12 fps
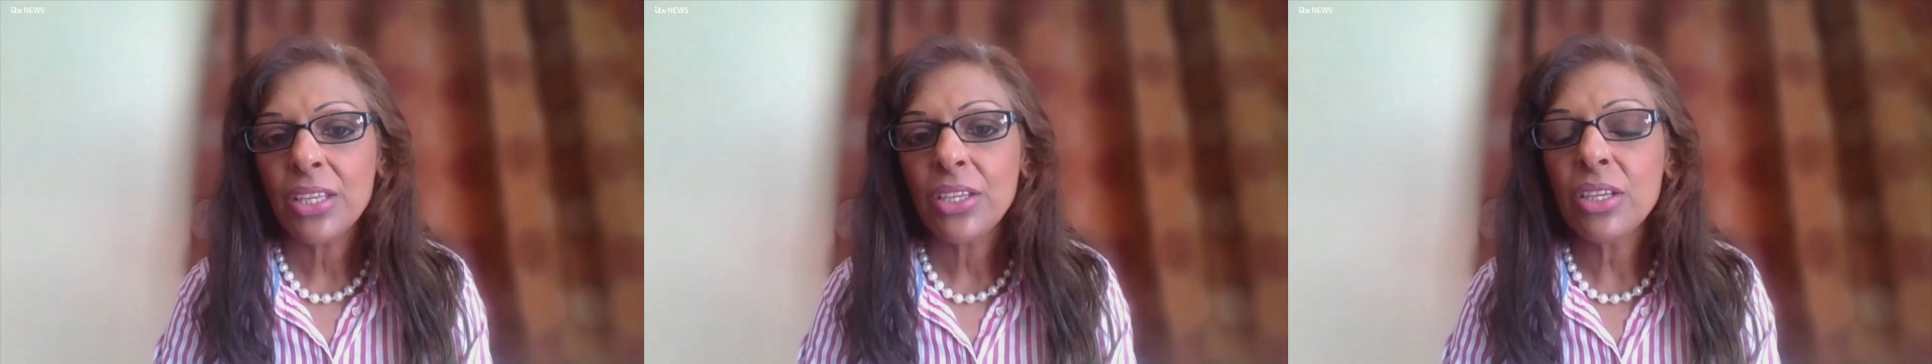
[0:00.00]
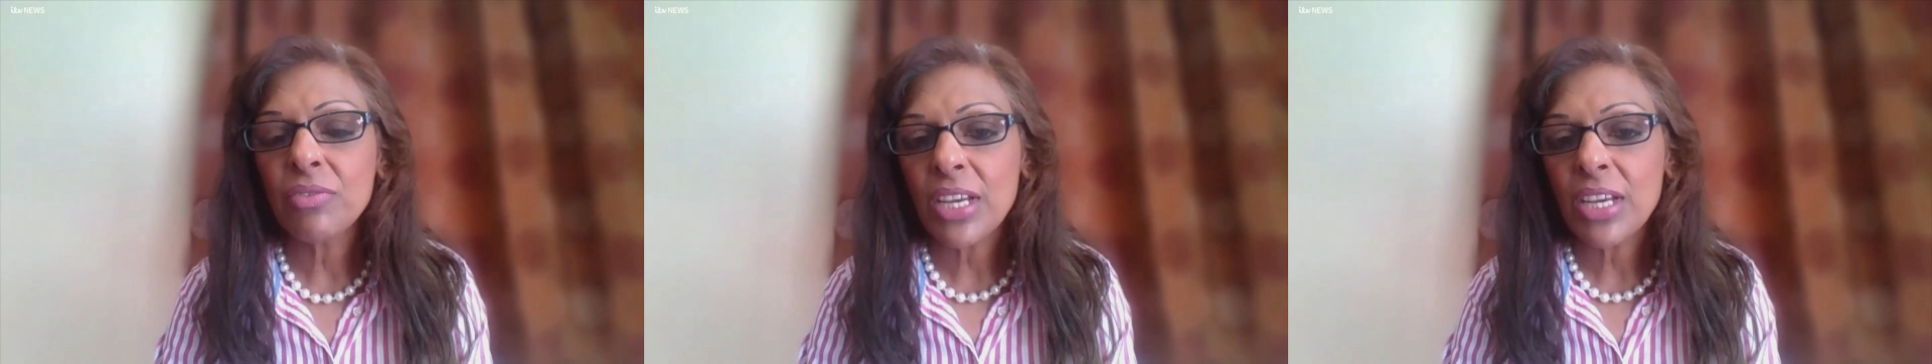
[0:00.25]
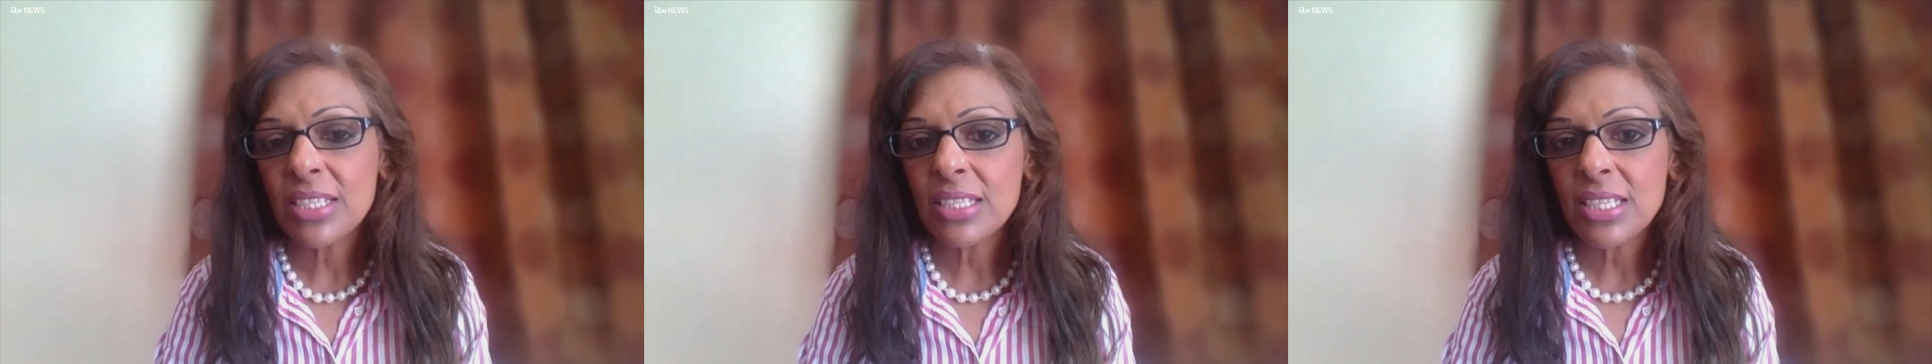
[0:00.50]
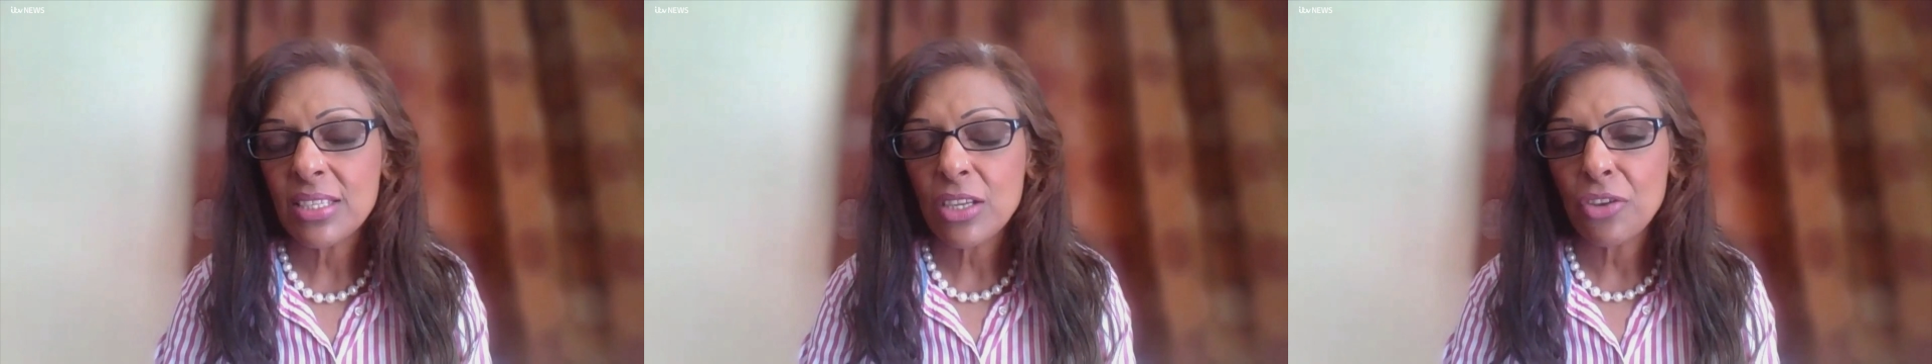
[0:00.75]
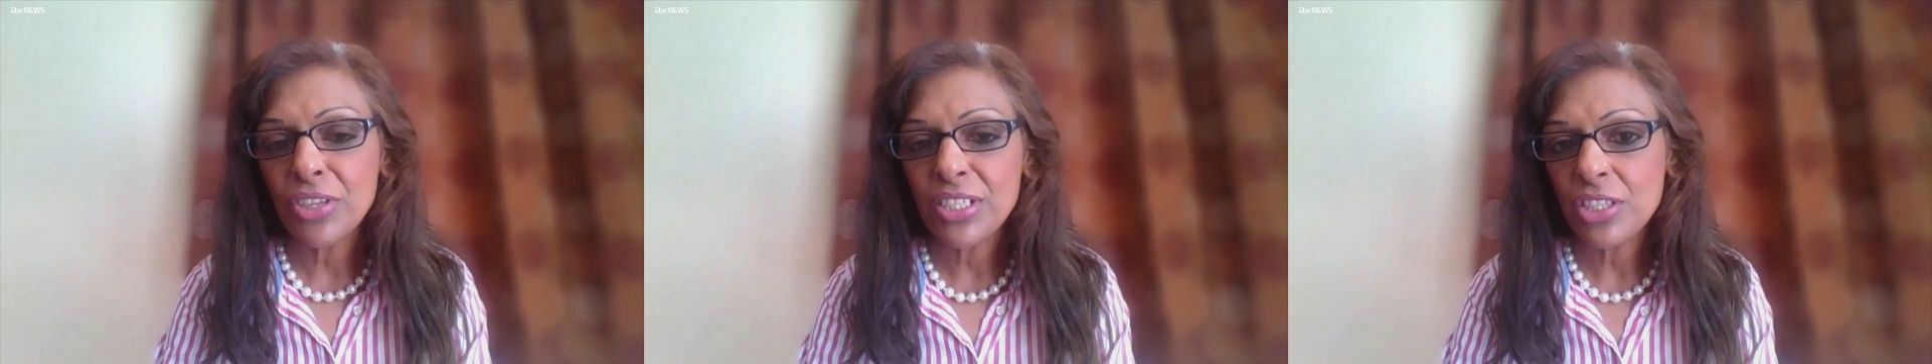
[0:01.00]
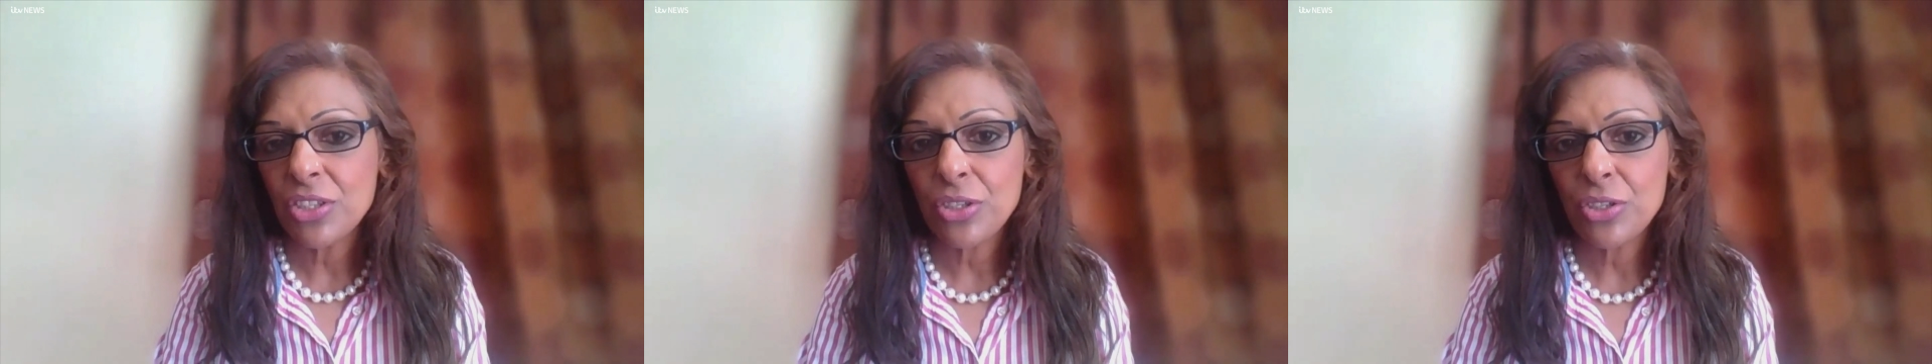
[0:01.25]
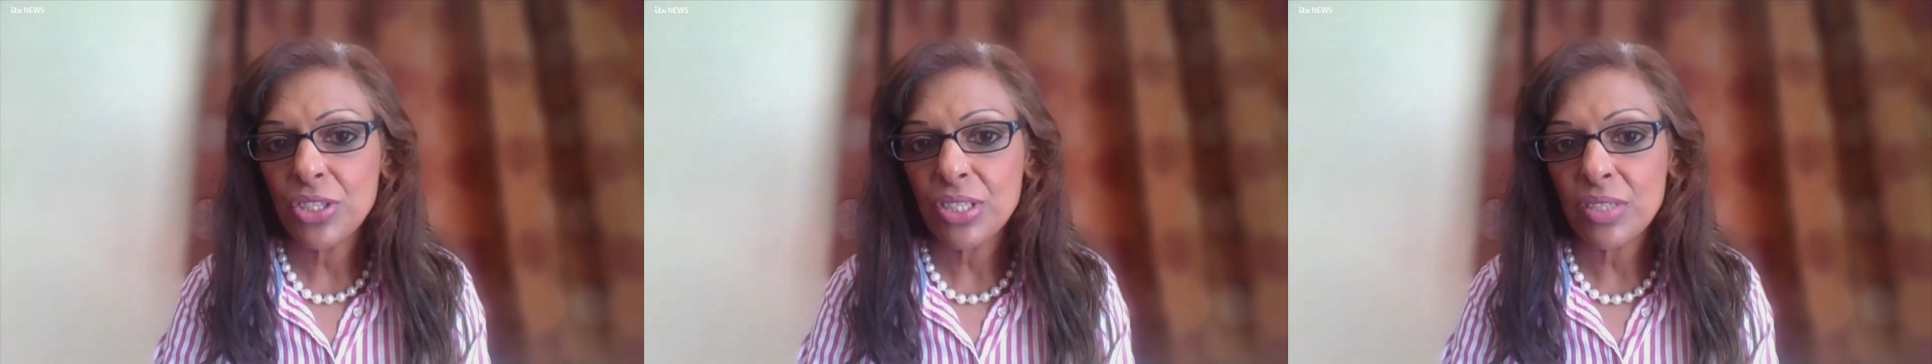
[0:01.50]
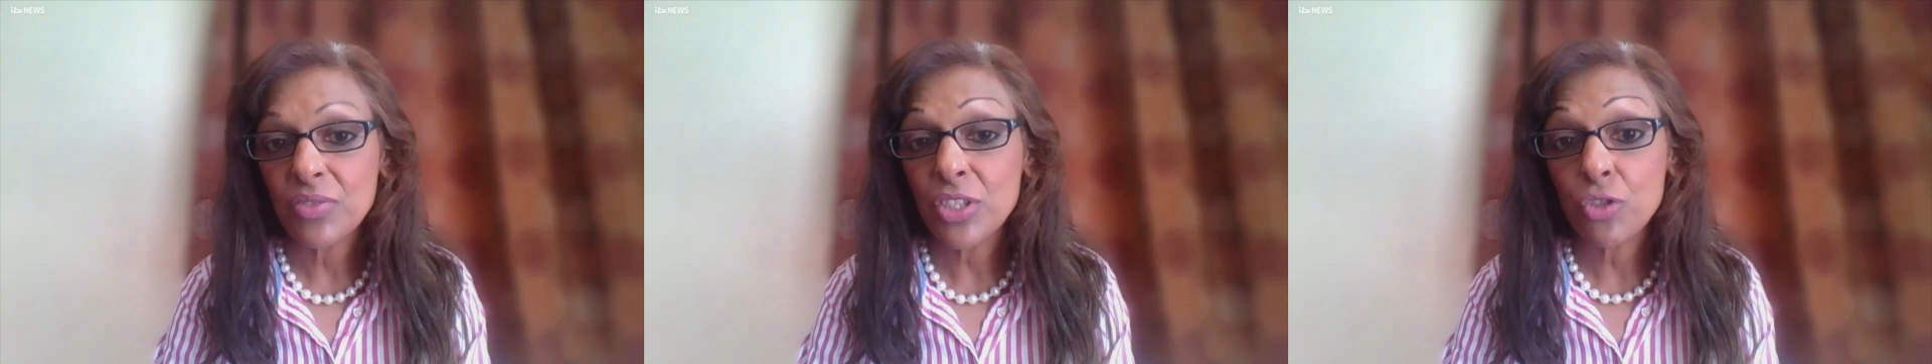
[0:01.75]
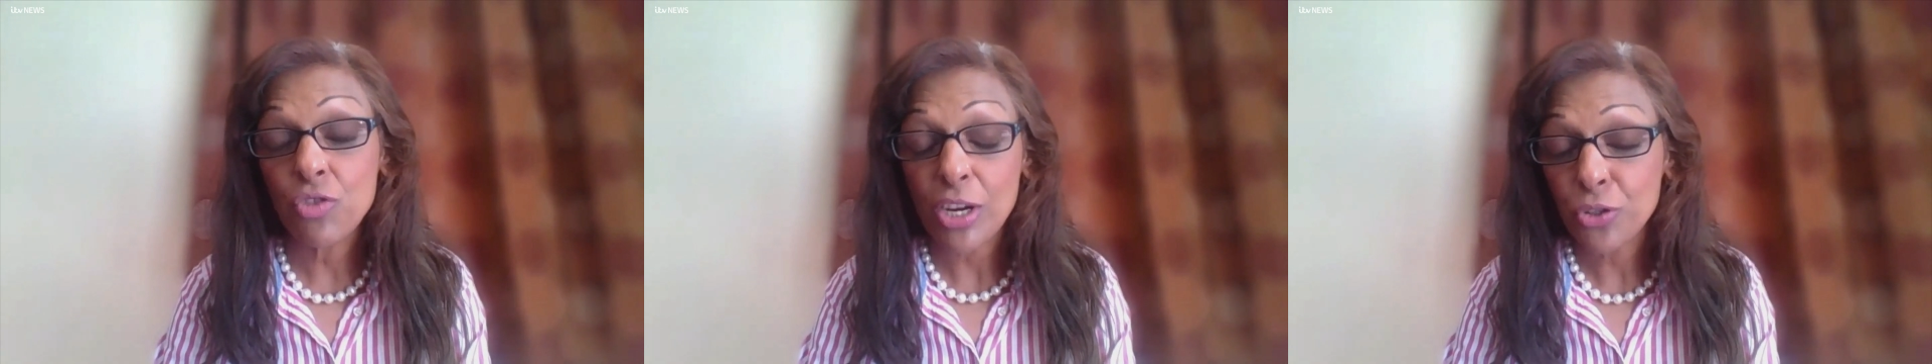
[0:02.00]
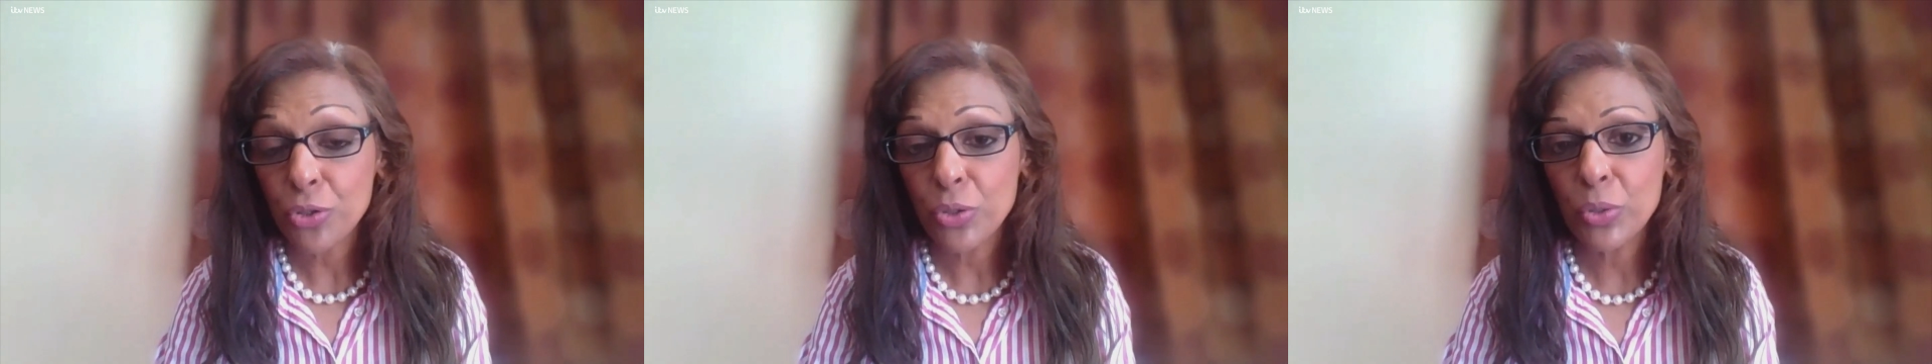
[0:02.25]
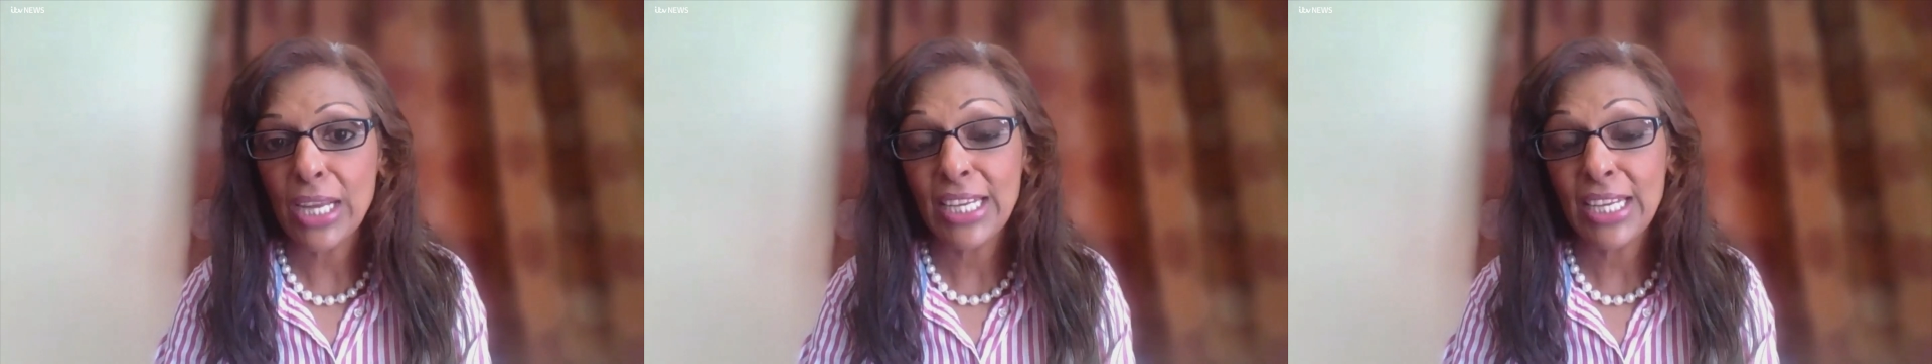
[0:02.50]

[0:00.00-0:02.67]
Universities are institutions of structural